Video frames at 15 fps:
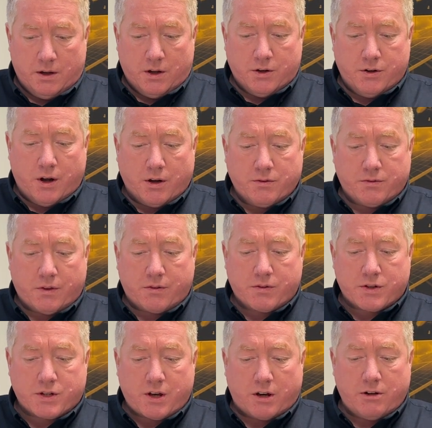Note that the
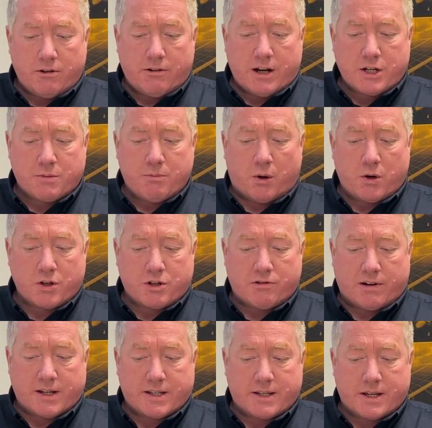Solar Edge
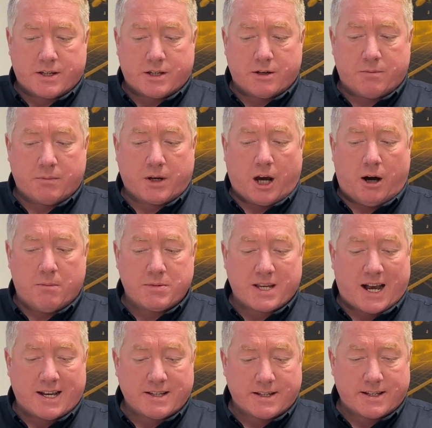monitoring system comes
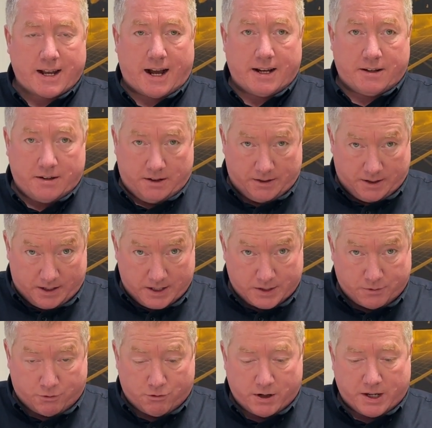as standard and is
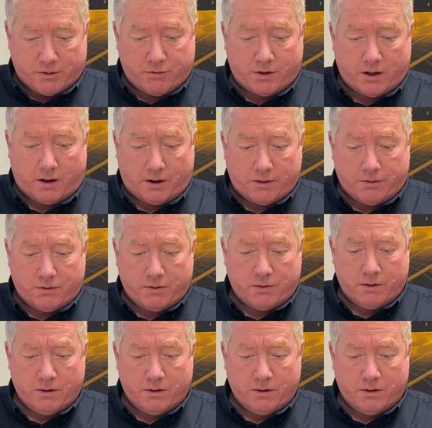free for life.